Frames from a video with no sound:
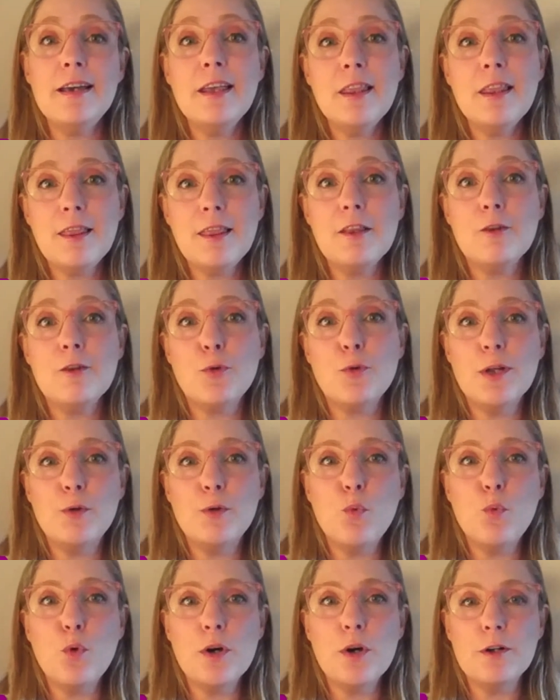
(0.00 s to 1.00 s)
in the
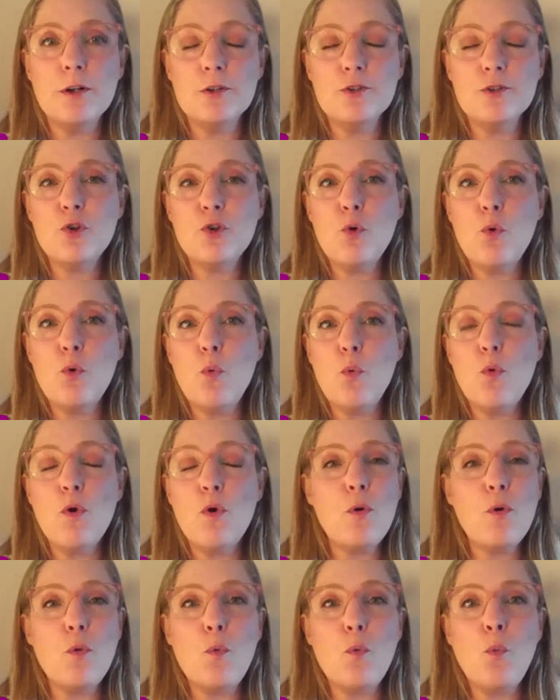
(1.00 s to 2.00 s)
real world. So
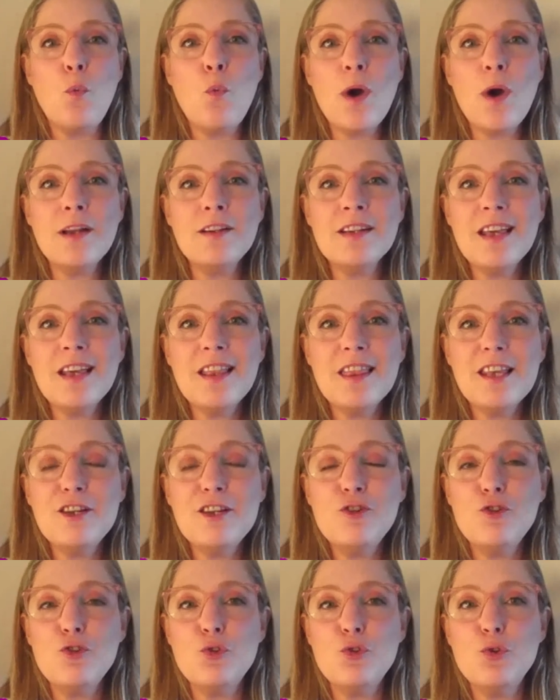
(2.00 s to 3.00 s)
what can
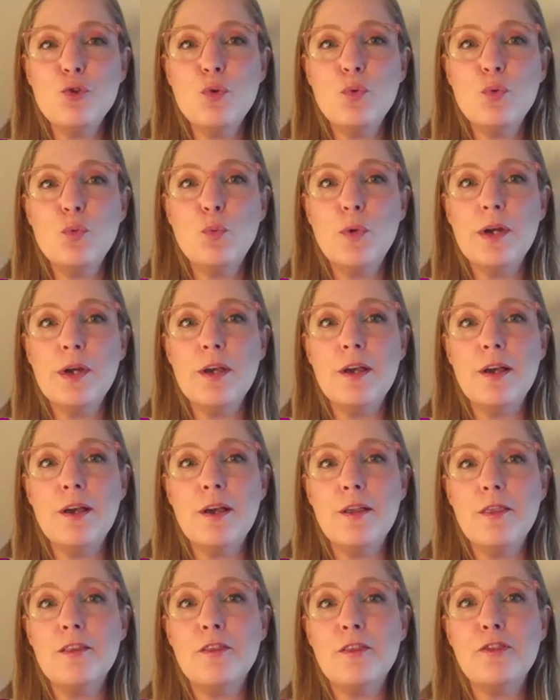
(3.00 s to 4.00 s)
they do
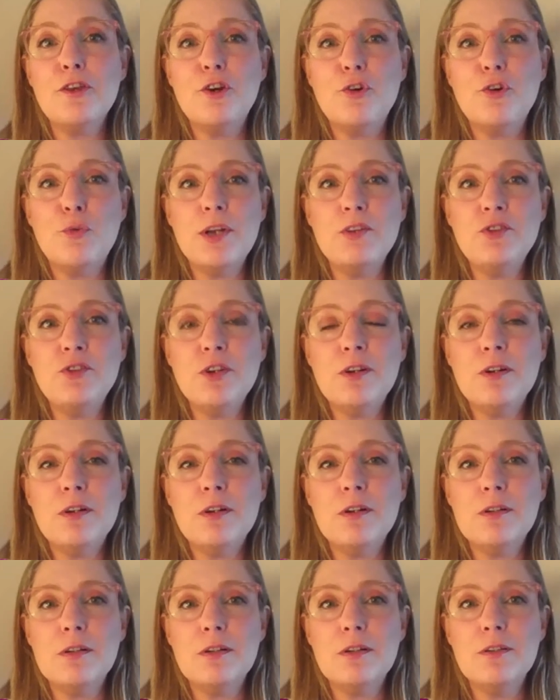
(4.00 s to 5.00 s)
with the
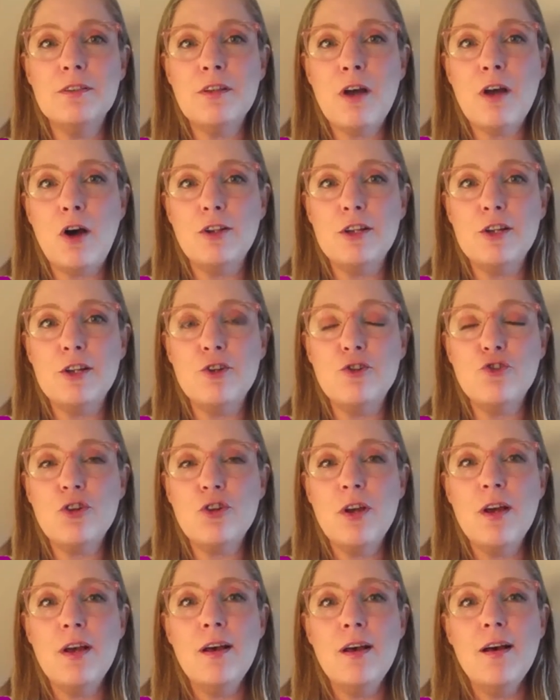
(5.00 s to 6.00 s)
theoretical
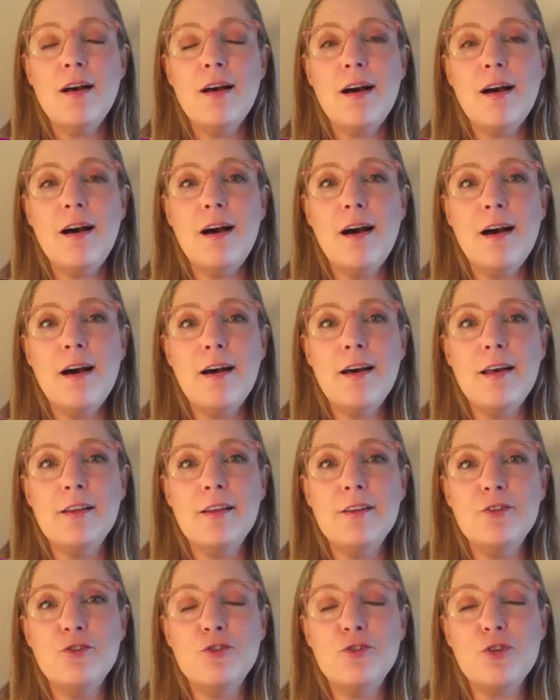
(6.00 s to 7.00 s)
knowledge
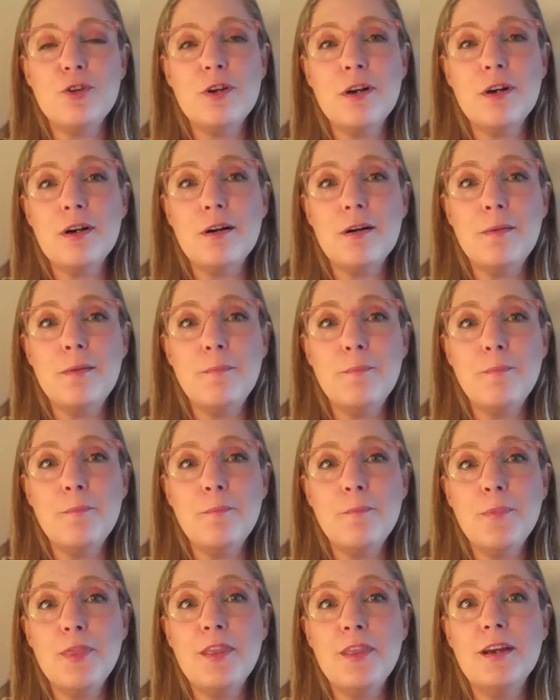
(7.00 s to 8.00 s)
and
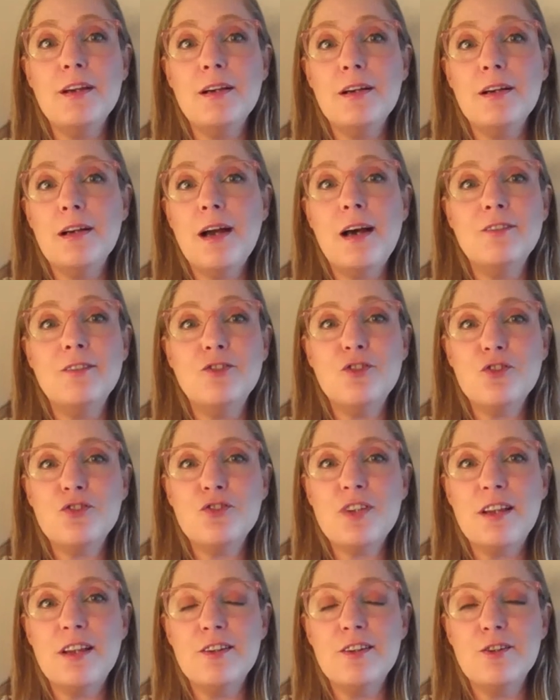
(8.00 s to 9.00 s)
their
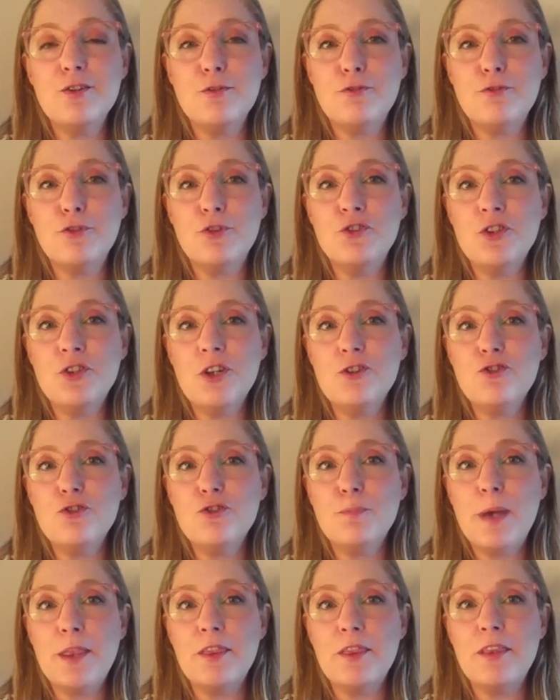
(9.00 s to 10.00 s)
understanding of
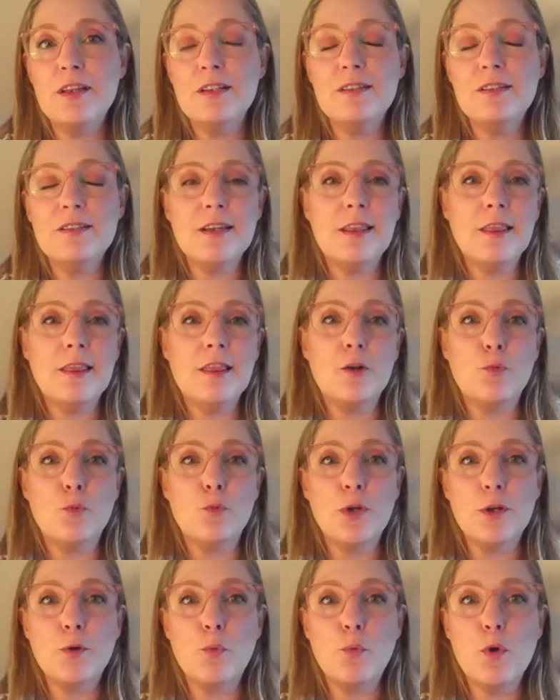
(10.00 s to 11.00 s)
research methods in the
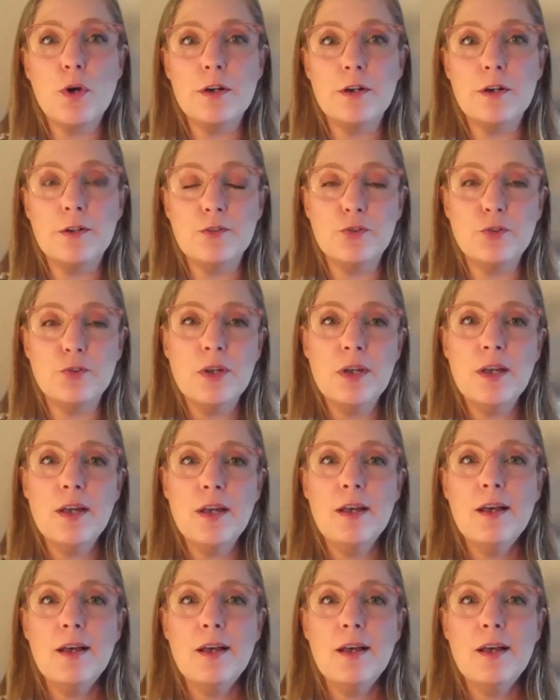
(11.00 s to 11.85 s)
real world?